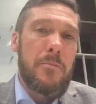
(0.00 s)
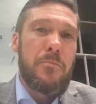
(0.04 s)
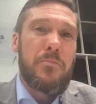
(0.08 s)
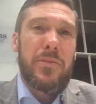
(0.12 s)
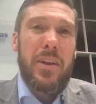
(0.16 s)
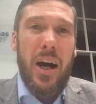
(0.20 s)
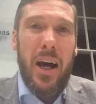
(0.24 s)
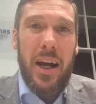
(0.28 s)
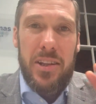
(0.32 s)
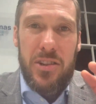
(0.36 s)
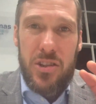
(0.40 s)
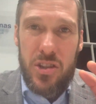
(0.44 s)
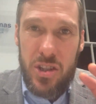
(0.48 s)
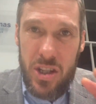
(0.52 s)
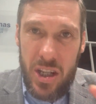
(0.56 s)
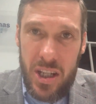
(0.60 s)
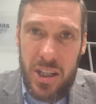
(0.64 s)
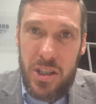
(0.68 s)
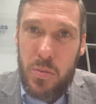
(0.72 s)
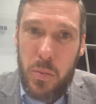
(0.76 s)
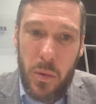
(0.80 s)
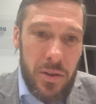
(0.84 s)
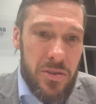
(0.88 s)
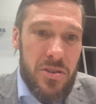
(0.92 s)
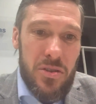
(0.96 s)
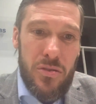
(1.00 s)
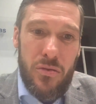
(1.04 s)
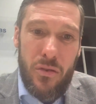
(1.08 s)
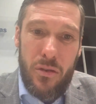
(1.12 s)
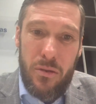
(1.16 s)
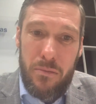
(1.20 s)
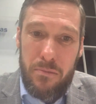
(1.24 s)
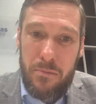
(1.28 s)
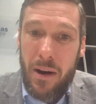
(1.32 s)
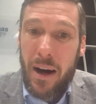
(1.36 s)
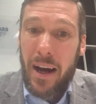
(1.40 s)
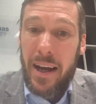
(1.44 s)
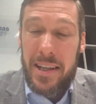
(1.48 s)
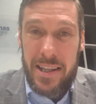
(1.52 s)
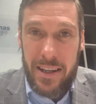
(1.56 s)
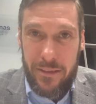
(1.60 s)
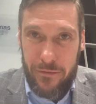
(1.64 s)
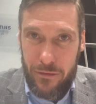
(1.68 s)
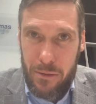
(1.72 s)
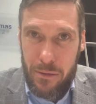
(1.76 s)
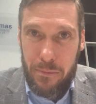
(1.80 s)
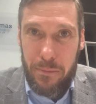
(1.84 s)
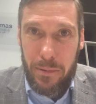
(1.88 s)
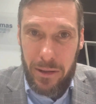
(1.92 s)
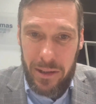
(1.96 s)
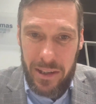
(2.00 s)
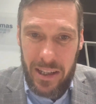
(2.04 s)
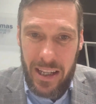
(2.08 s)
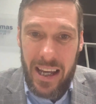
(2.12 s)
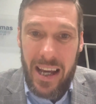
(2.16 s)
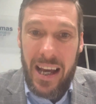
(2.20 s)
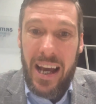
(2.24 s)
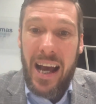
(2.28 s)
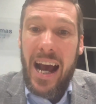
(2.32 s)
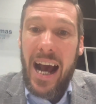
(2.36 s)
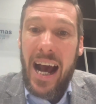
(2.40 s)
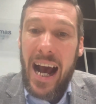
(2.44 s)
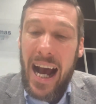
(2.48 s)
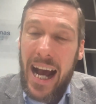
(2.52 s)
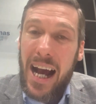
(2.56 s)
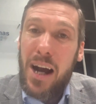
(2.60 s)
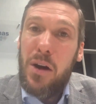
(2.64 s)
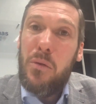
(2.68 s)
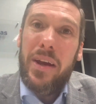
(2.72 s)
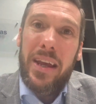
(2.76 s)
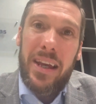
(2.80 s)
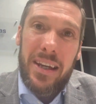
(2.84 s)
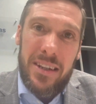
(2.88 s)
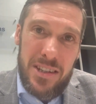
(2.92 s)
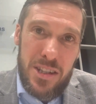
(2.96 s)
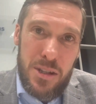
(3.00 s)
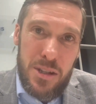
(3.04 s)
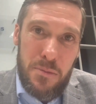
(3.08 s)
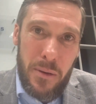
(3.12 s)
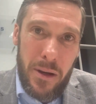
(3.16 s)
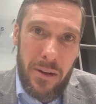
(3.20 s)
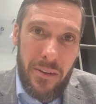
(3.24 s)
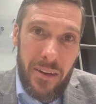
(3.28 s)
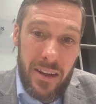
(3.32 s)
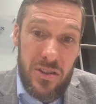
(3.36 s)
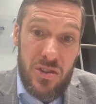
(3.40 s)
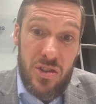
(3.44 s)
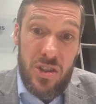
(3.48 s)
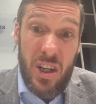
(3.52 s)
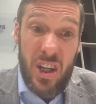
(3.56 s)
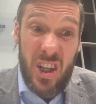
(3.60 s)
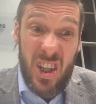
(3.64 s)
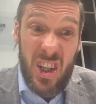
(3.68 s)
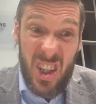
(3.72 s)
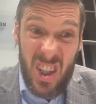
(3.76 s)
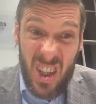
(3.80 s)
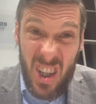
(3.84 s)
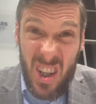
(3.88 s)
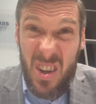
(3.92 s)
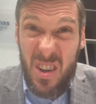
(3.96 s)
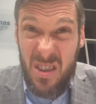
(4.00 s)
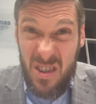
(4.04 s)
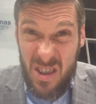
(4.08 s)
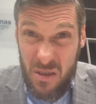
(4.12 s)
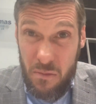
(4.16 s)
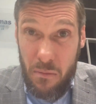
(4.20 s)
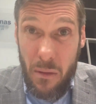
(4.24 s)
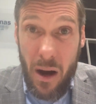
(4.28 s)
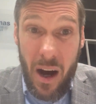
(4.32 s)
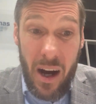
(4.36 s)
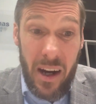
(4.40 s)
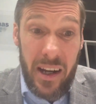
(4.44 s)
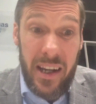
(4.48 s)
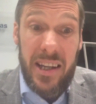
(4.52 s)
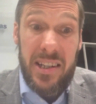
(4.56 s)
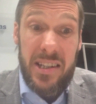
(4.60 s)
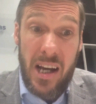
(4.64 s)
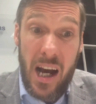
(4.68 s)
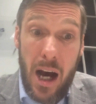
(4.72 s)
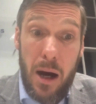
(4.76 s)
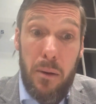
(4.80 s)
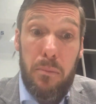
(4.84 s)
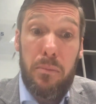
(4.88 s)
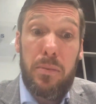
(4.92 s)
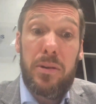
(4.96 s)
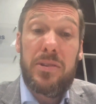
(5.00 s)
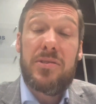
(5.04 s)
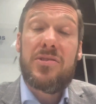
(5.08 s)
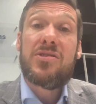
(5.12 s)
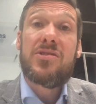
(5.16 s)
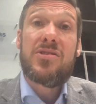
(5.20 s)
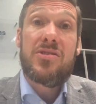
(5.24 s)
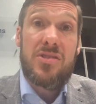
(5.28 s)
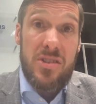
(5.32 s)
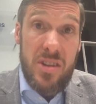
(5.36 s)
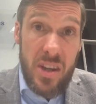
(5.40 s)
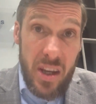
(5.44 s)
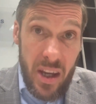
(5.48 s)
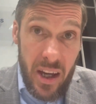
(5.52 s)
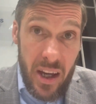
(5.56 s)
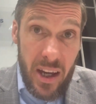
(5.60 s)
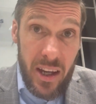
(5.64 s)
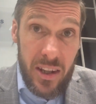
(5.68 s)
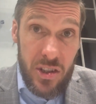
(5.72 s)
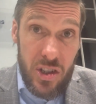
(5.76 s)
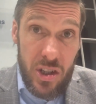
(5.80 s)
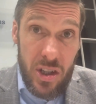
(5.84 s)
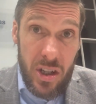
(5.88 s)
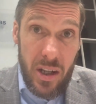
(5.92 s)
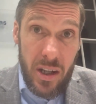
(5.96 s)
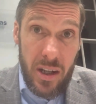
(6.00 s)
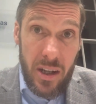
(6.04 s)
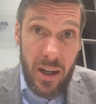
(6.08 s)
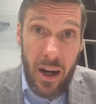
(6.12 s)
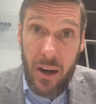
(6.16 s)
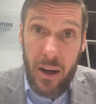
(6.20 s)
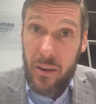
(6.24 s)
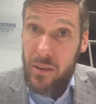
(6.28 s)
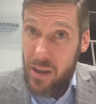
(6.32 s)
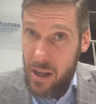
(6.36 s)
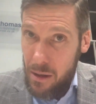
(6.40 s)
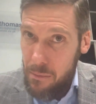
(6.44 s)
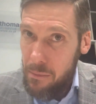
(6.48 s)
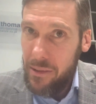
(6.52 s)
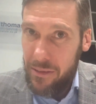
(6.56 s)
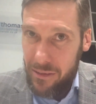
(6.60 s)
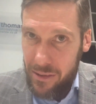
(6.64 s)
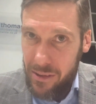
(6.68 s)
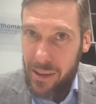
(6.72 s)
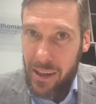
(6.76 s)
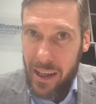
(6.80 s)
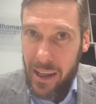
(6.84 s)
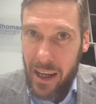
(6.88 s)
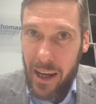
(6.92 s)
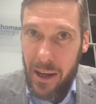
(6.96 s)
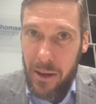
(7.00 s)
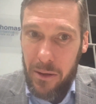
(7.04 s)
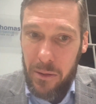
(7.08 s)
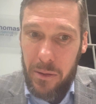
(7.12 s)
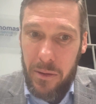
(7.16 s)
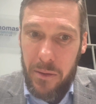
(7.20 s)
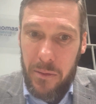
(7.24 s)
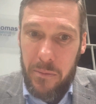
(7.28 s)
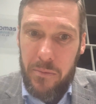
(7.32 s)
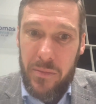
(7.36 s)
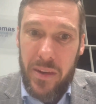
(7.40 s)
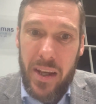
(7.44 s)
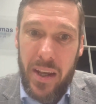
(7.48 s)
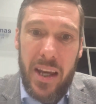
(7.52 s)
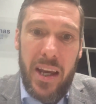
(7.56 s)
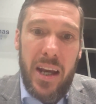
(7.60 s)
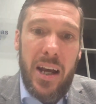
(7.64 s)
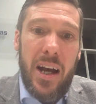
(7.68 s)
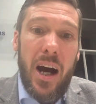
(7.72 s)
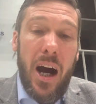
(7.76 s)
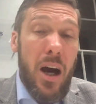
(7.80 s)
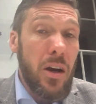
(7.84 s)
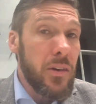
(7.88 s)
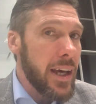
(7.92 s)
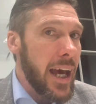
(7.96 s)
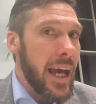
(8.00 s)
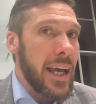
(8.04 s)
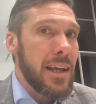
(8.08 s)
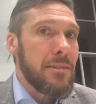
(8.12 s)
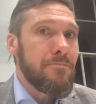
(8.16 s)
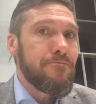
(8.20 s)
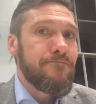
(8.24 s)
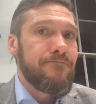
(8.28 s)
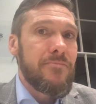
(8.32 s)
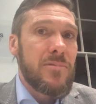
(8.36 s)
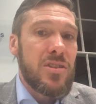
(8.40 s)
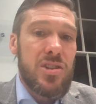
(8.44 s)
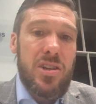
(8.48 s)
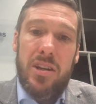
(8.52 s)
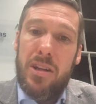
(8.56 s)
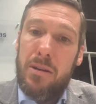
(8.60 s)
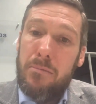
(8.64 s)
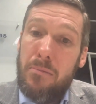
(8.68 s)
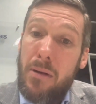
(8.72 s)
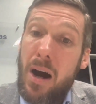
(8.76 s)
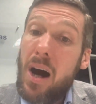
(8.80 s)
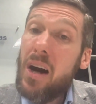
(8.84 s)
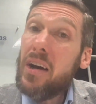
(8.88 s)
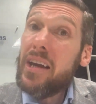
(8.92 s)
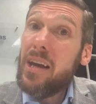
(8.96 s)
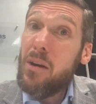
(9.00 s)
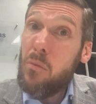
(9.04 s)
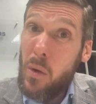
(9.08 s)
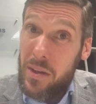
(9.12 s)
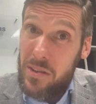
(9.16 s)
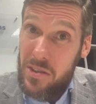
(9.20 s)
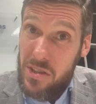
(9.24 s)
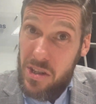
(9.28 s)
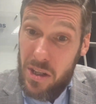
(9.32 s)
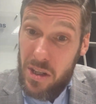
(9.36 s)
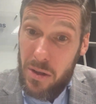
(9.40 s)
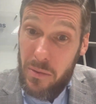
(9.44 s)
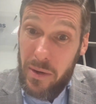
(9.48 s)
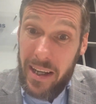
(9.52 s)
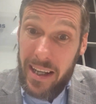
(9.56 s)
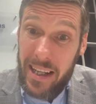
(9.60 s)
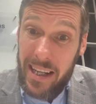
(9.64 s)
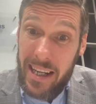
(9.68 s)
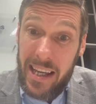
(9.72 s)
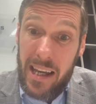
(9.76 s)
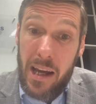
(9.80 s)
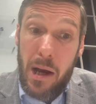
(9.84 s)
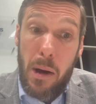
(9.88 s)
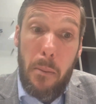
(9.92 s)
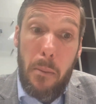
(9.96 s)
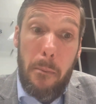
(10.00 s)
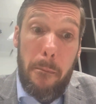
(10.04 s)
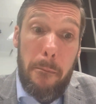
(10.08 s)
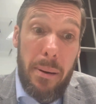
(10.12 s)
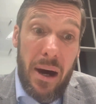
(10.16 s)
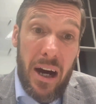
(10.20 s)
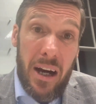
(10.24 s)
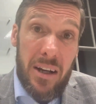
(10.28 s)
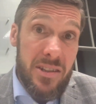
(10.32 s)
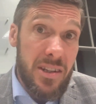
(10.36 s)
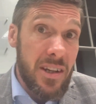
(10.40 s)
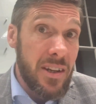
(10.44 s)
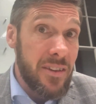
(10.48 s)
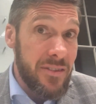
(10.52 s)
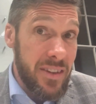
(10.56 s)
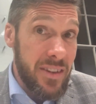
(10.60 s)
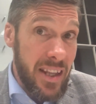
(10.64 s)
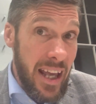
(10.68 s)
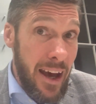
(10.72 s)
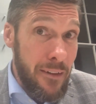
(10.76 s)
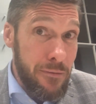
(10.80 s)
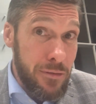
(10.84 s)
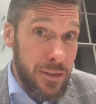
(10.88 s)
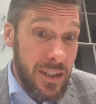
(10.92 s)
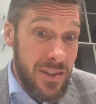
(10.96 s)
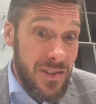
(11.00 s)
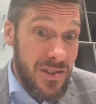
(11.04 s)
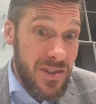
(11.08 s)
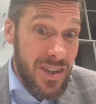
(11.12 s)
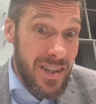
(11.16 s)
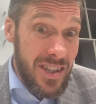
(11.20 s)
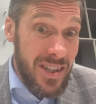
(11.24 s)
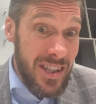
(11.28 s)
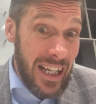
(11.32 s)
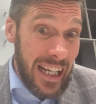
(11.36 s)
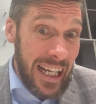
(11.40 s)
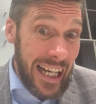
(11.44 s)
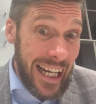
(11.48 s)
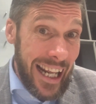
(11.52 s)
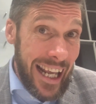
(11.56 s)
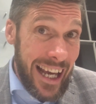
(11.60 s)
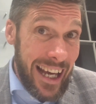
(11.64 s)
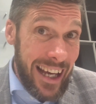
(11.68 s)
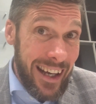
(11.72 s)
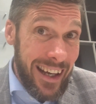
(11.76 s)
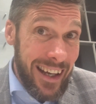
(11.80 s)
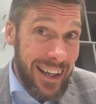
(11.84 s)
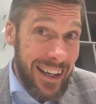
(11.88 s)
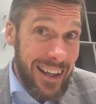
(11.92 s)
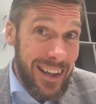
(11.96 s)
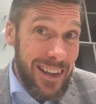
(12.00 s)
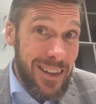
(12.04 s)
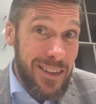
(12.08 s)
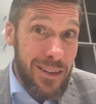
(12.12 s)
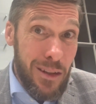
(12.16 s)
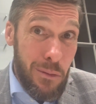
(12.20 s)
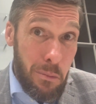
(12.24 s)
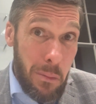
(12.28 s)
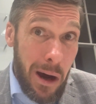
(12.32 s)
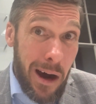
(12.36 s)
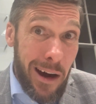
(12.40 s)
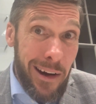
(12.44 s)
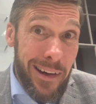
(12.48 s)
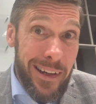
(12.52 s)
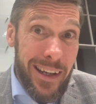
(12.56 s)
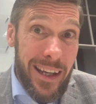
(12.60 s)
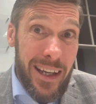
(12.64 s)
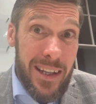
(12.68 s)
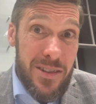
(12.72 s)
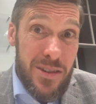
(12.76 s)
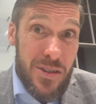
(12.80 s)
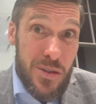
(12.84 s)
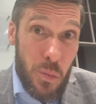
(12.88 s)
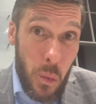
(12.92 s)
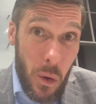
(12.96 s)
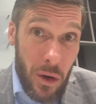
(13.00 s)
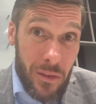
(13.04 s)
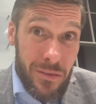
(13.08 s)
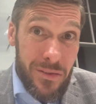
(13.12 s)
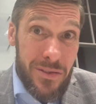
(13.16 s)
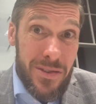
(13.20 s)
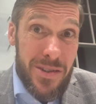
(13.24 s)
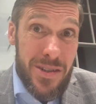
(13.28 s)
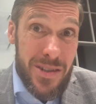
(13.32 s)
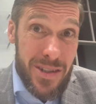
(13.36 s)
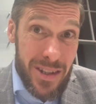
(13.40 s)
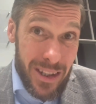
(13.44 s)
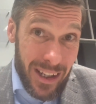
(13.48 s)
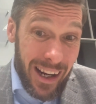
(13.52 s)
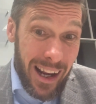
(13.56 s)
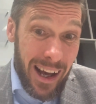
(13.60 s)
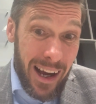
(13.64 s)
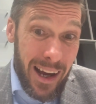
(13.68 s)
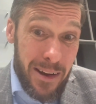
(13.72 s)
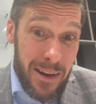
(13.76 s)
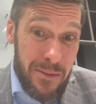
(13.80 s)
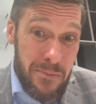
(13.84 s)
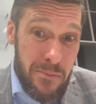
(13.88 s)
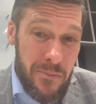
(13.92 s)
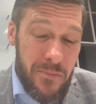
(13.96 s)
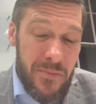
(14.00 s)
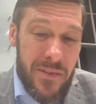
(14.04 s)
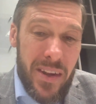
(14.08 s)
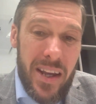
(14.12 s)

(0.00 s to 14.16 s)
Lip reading: I just want to remind everybody how we experienced a huge market upward surge only a month ago. Okay, so the market went too early, but the evidence is clear. The markets want to climb.